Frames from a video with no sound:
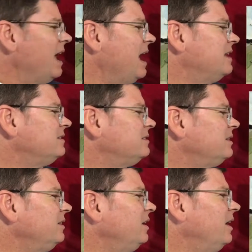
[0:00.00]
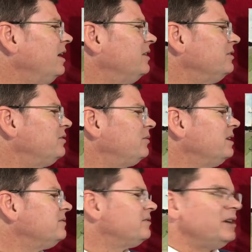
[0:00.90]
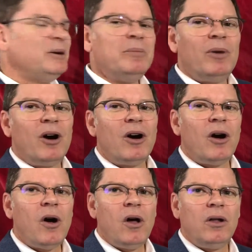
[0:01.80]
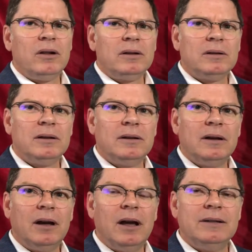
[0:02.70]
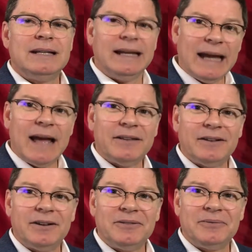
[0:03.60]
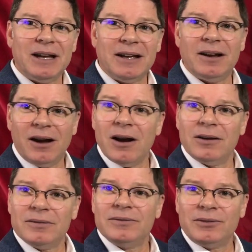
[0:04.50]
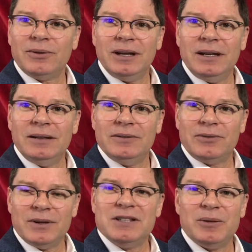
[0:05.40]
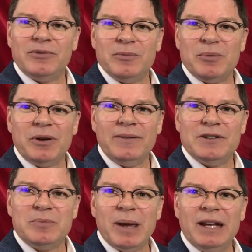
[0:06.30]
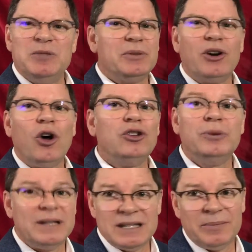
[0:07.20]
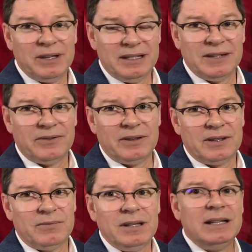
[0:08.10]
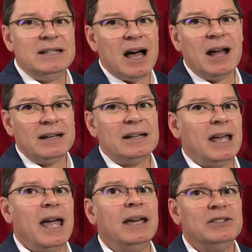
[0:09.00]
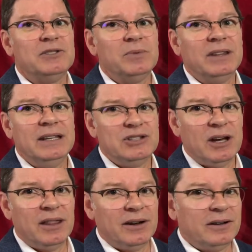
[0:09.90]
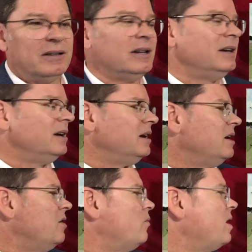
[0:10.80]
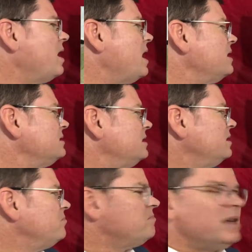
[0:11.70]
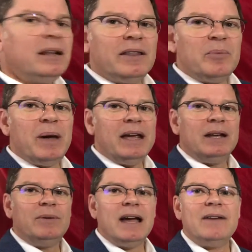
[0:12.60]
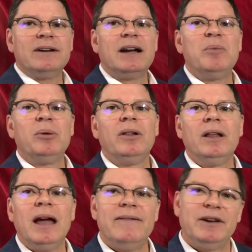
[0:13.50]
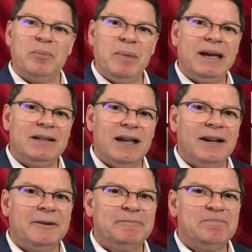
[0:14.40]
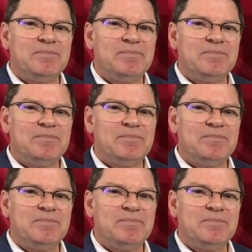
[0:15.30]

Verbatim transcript: And uh, the three of them are all together, like our three threesome from the previous paintings, but they're all doing something different. They're really not engaged with each other. Whereas in the middle of the painting, we have a couple having a picnic,